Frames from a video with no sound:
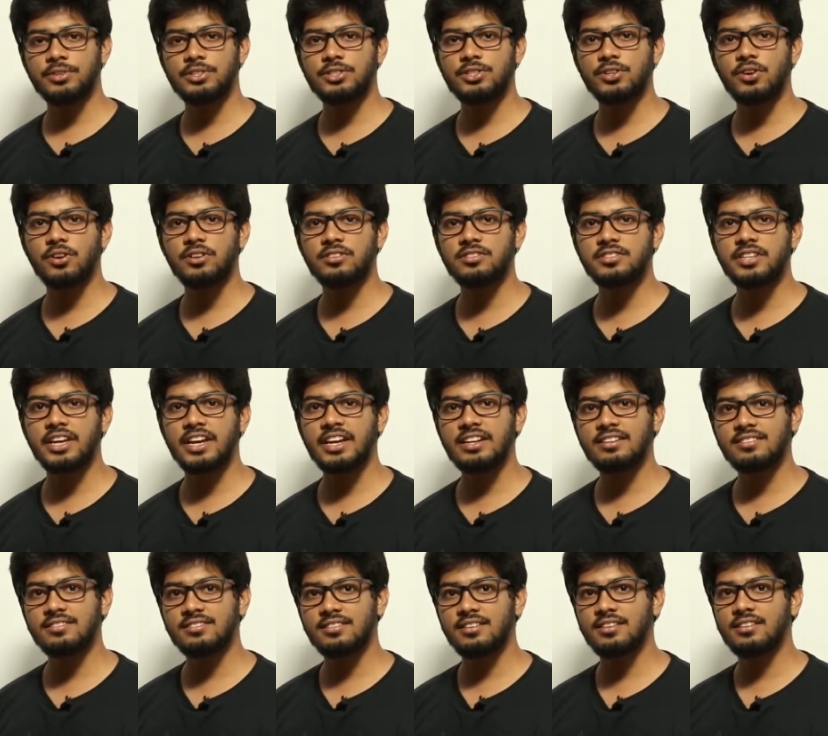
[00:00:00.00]
all
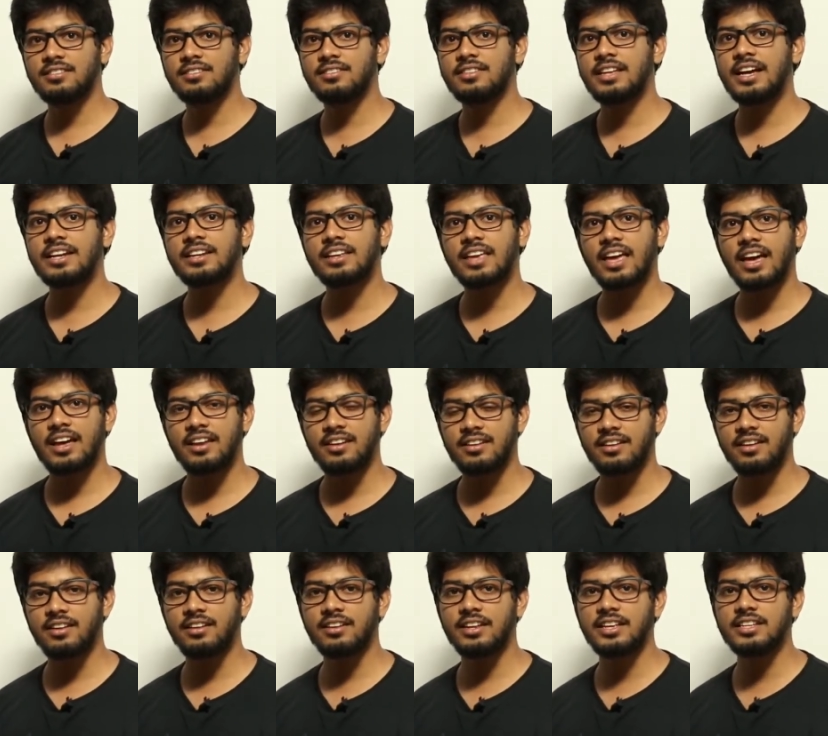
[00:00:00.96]
states that can
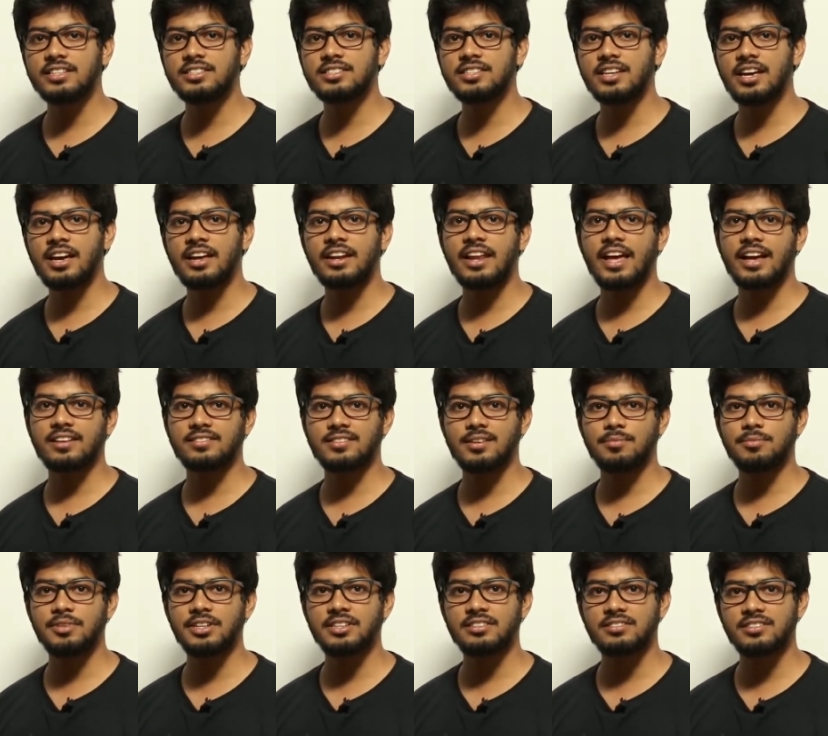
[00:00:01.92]
reach an
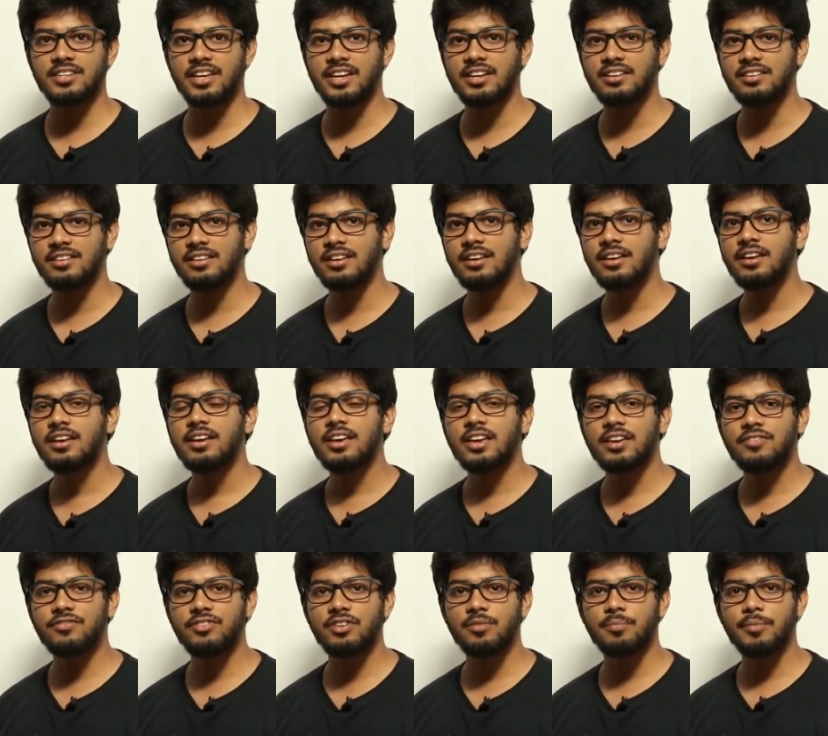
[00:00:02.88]
accepting state,
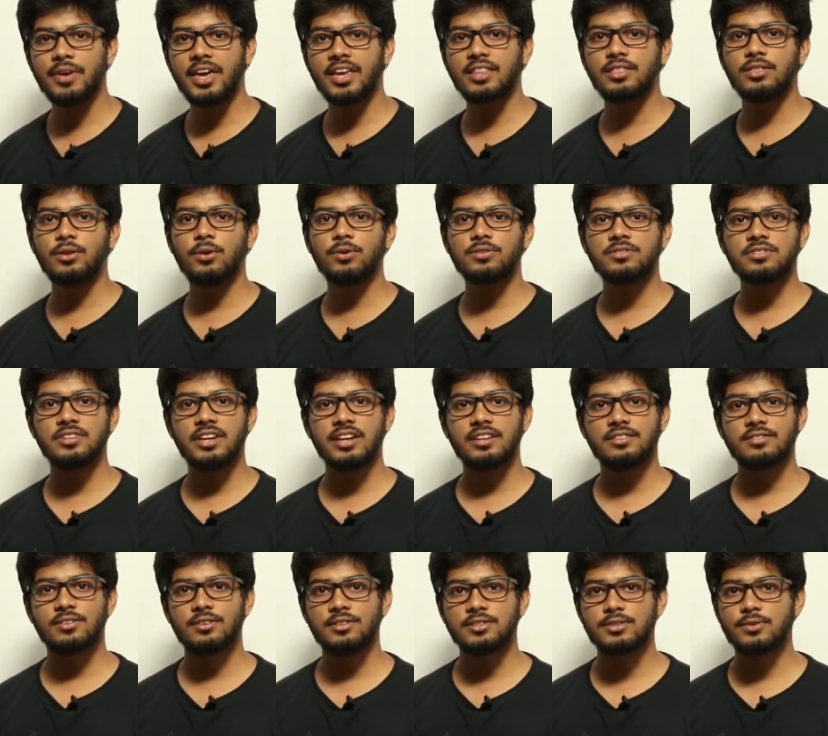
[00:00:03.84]
if we make those
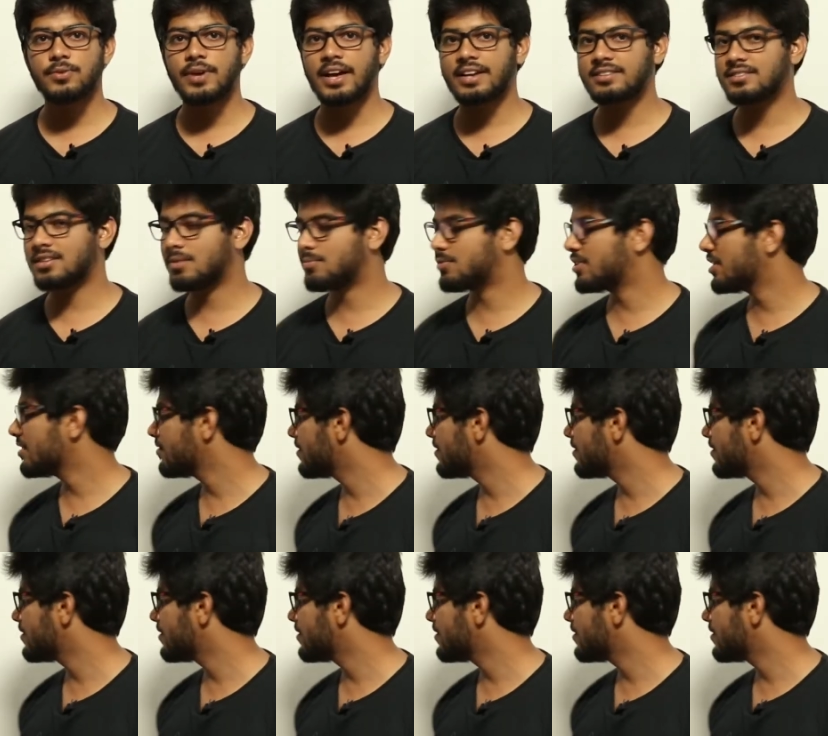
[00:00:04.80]
states also accepting,